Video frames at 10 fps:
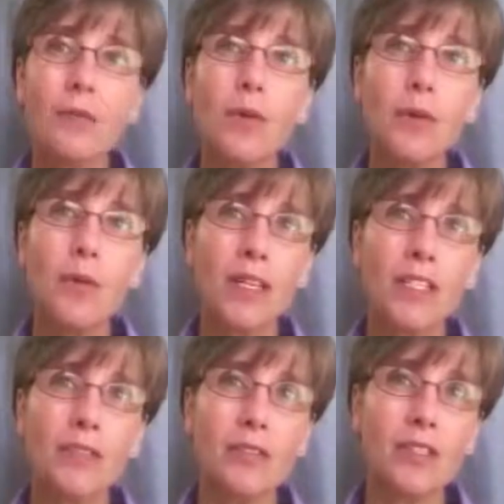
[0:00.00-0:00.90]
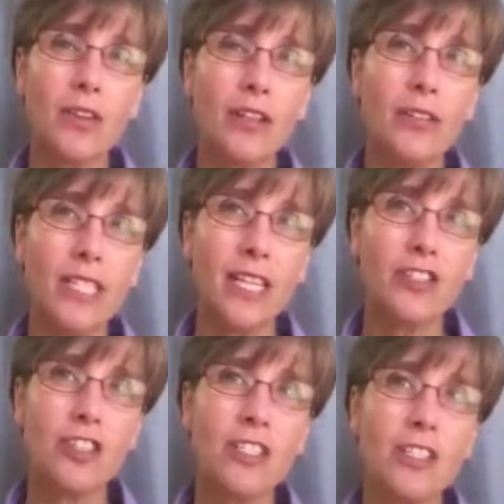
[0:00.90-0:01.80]
What I want to do is draw your
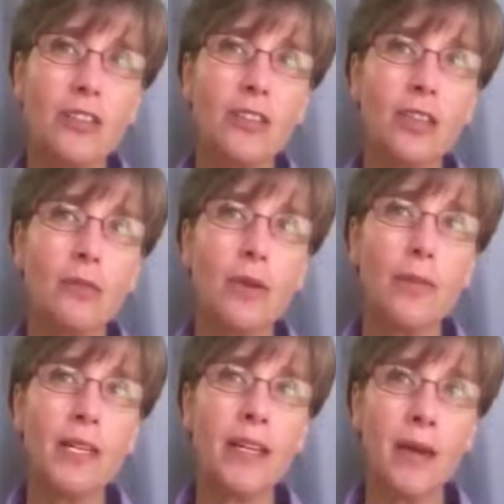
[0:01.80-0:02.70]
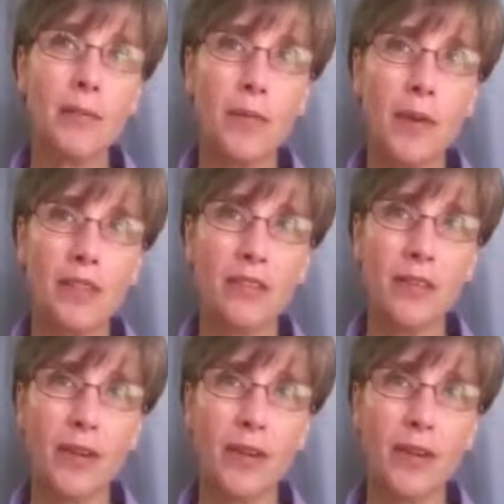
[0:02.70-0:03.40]
attention to the ribbon up above.